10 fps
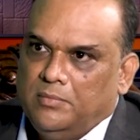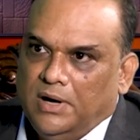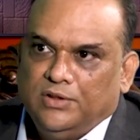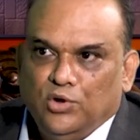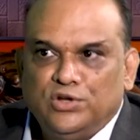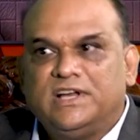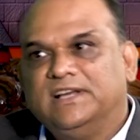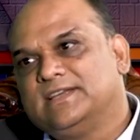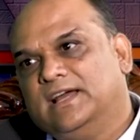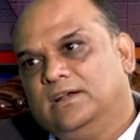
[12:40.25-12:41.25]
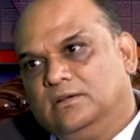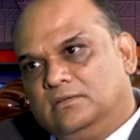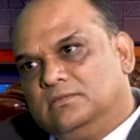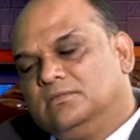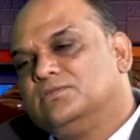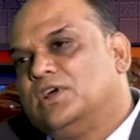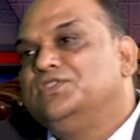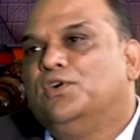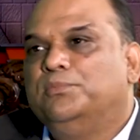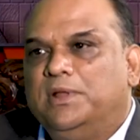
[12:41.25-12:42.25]
But those guys can
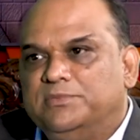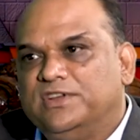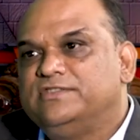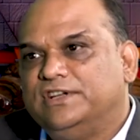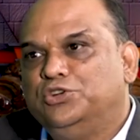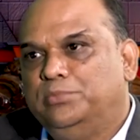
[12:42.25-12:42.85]
transform themselves into